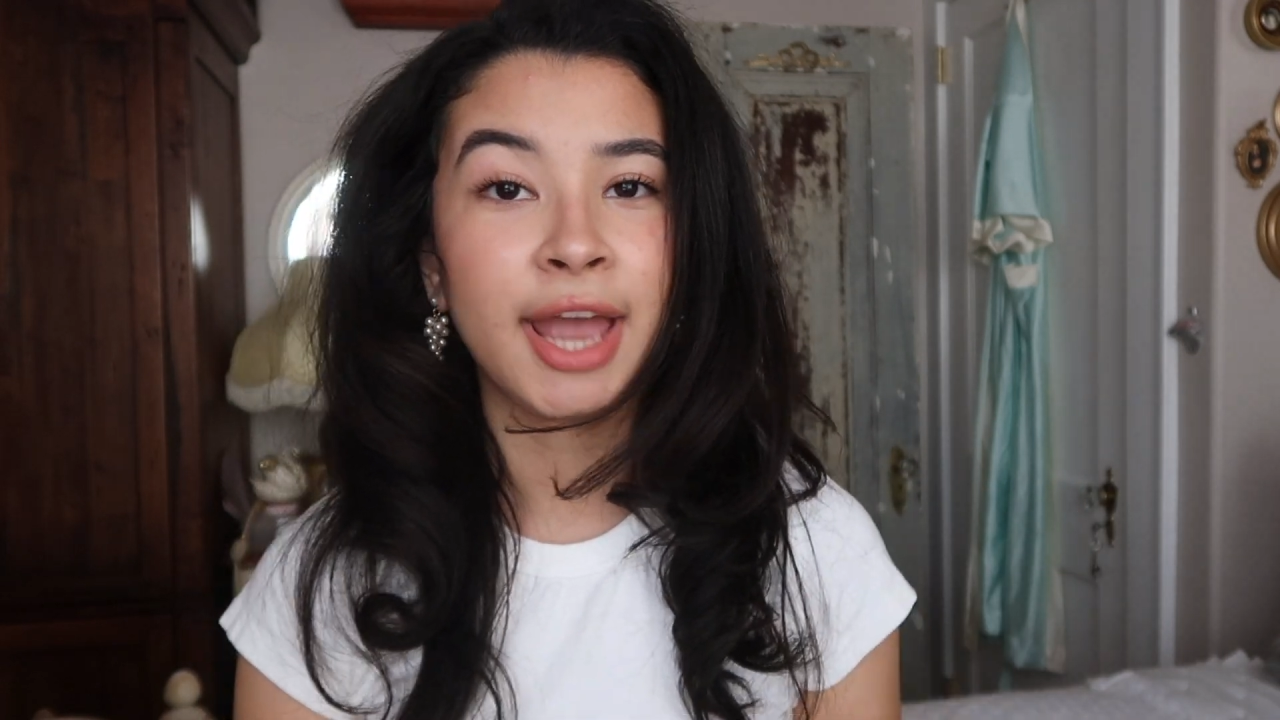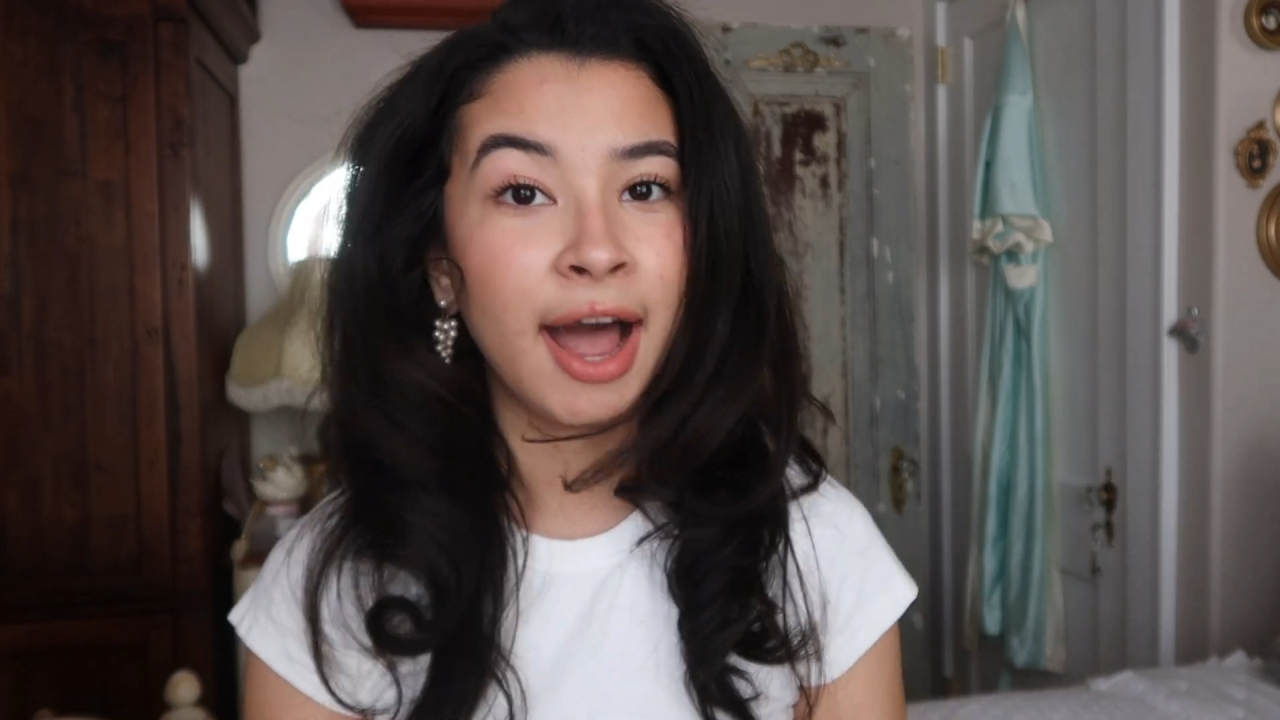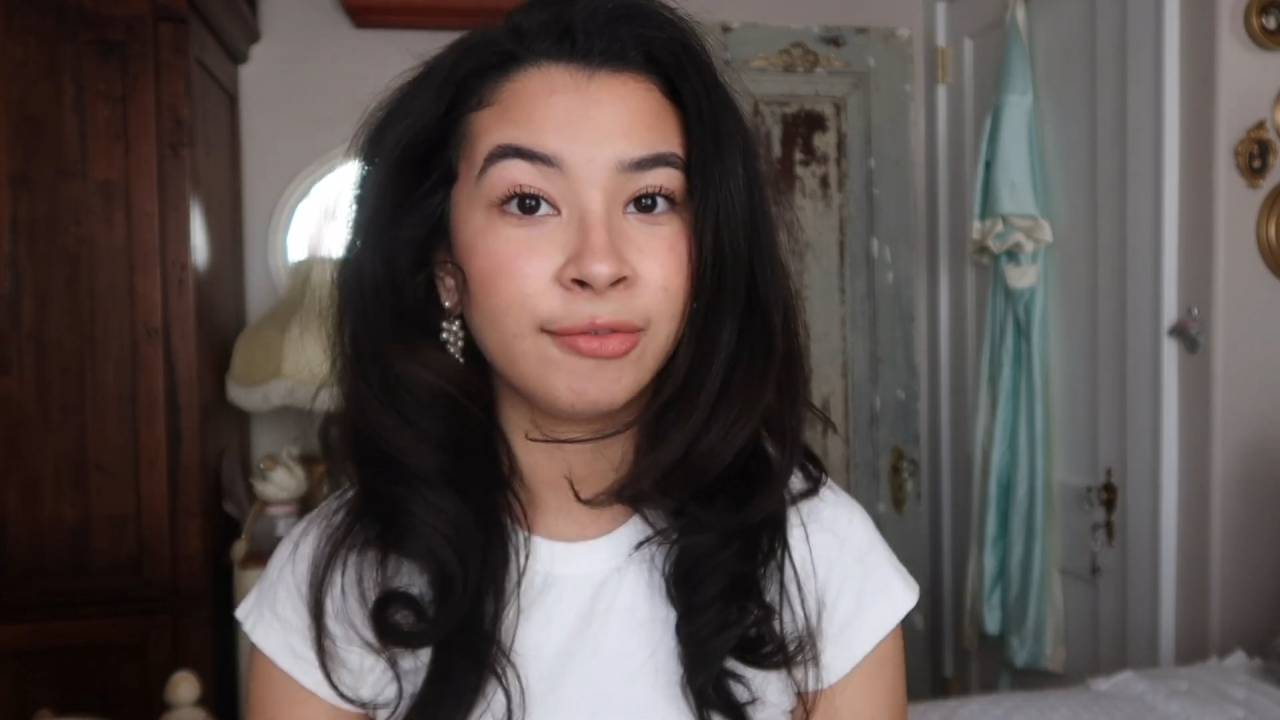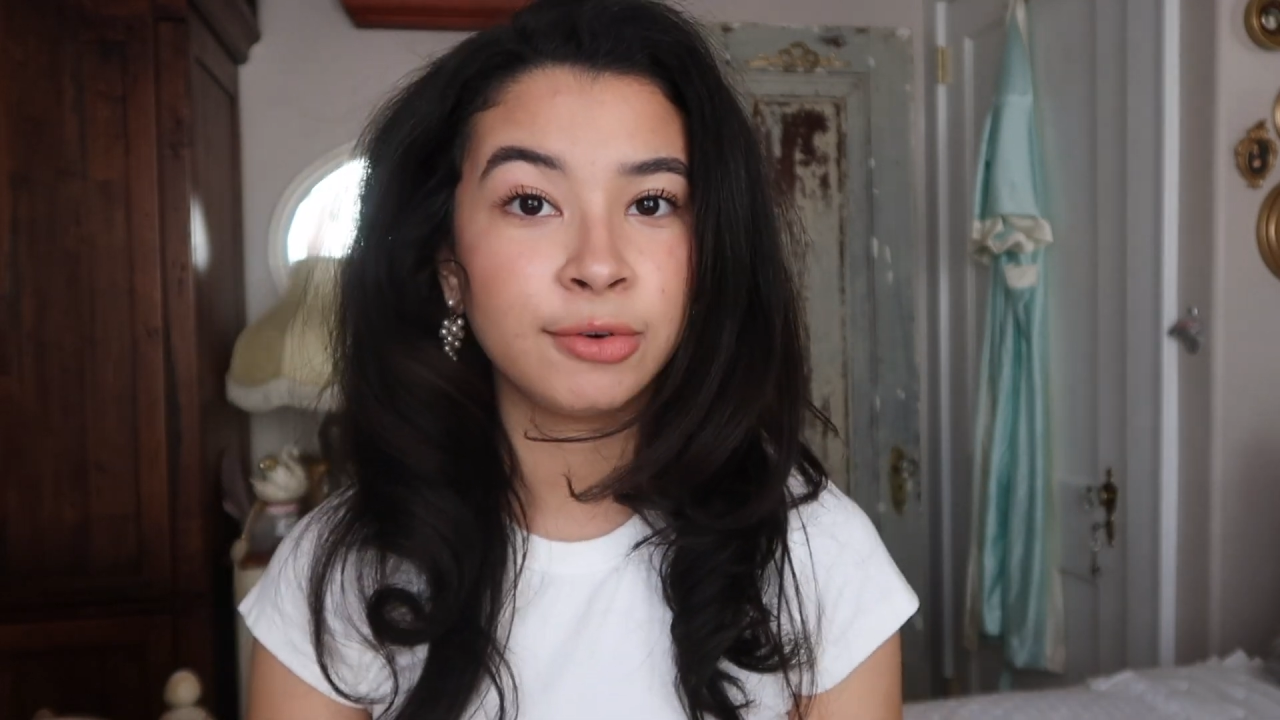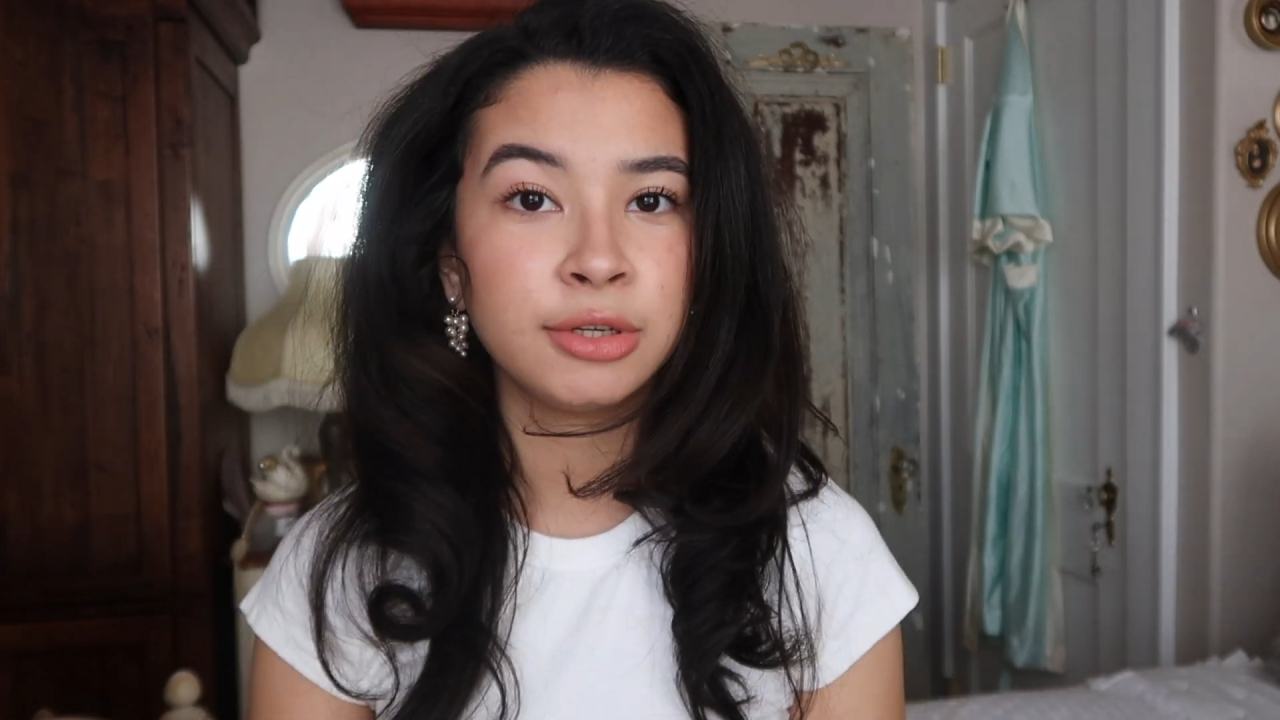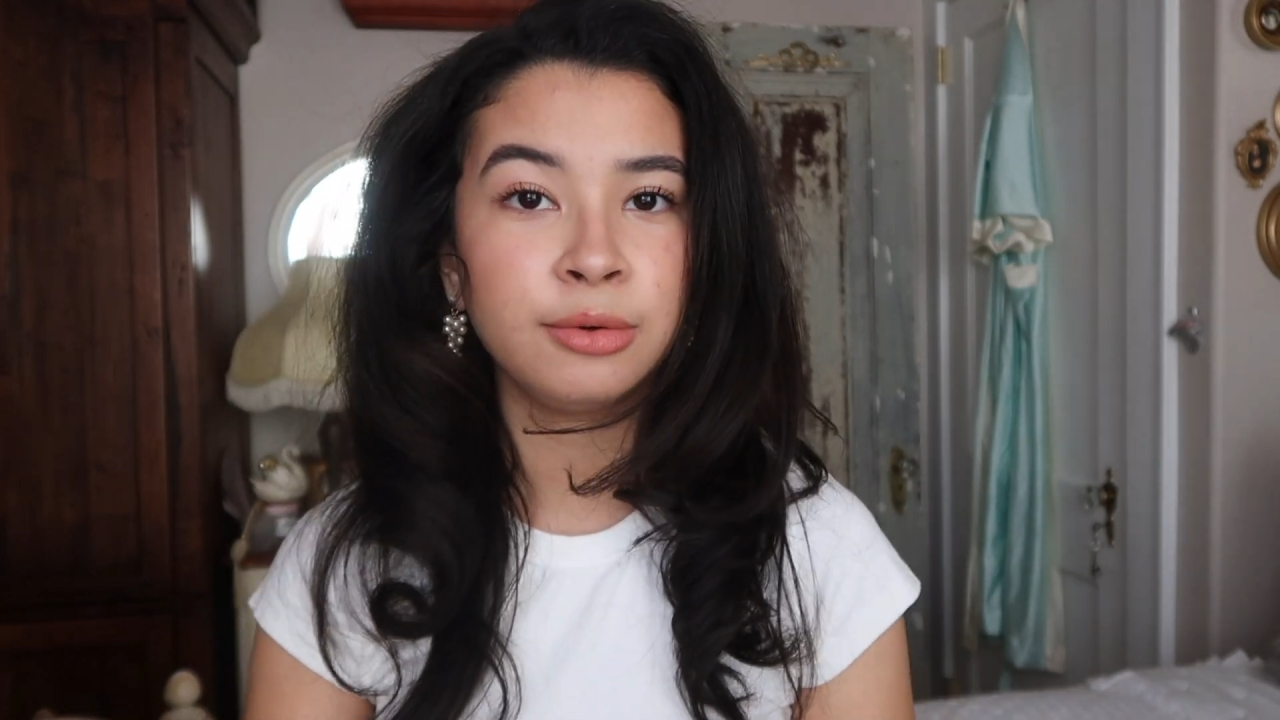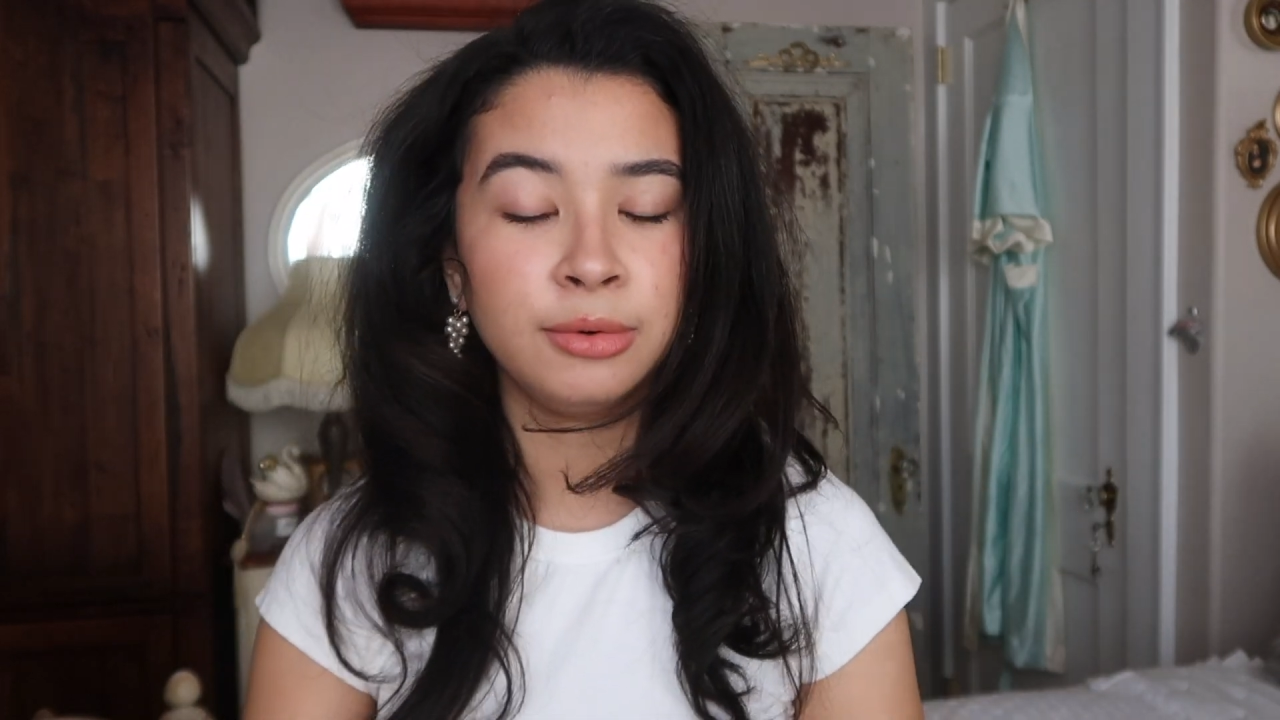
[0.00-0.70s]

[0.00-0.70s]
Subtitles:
have one,